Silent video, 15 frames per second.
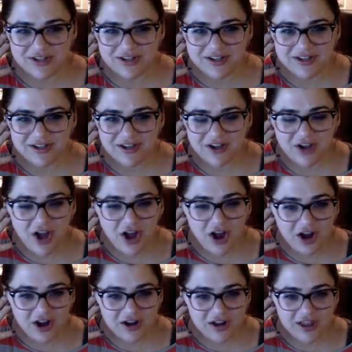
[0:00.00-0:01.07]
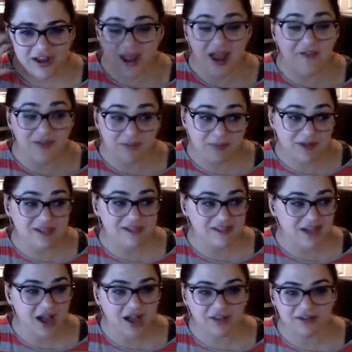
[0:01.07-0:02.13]
a car? And having been to
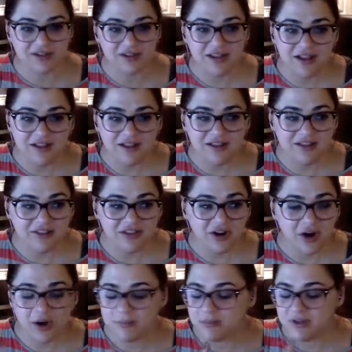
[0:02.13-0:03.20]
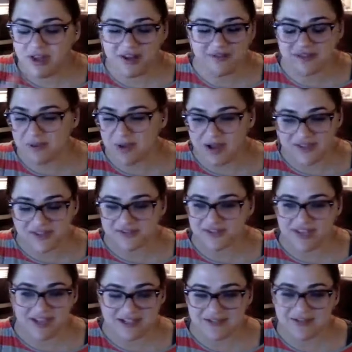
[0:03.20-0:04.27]
Scotland, there are plenty of swaths of
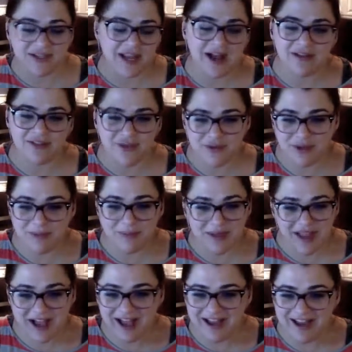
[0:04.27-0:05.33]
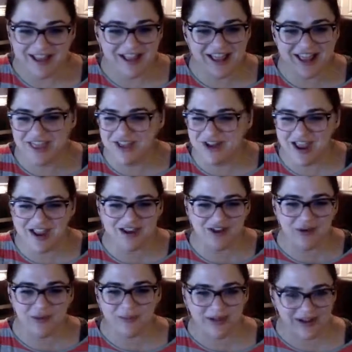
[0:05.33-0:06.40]
land even now that you can be on. There ain't
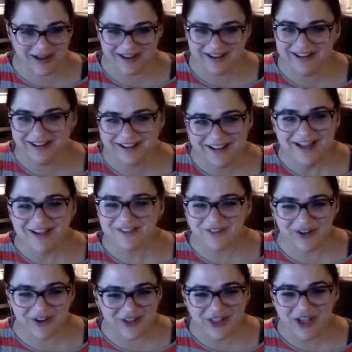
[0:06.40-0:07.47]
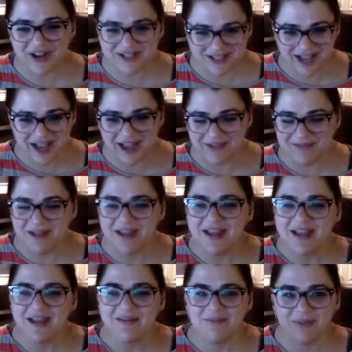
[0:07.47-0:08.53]
nobody for a long time.
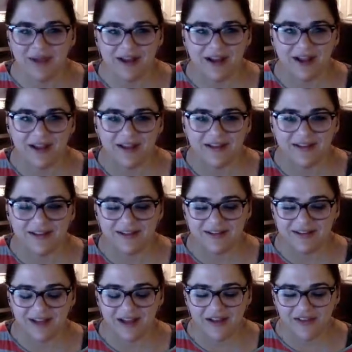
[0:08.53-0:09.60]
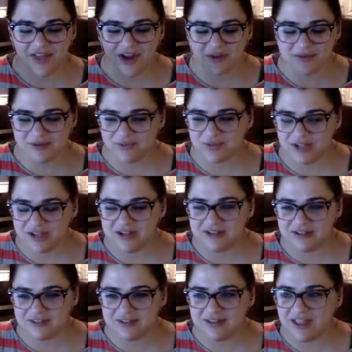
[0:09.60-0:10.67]
But I thought it was really,
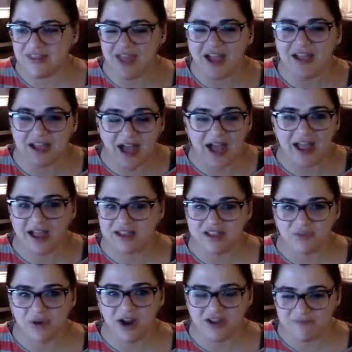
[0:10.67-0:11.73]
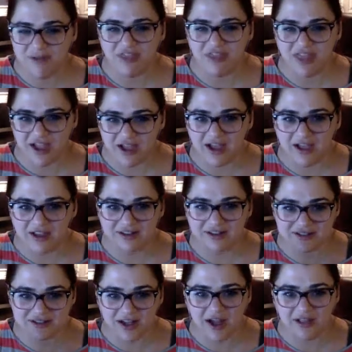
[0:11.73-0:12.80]
and that guy, I swear I've met that guy in
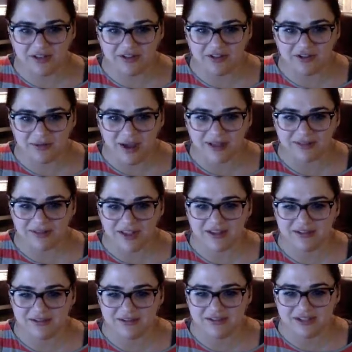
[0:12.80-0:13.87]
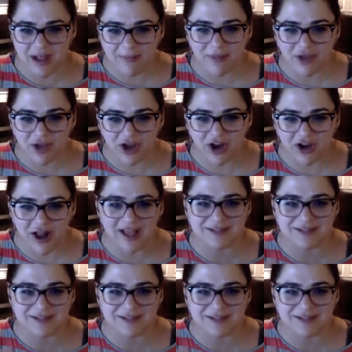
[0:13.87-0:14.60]
Scotland who like stopped the car and asked me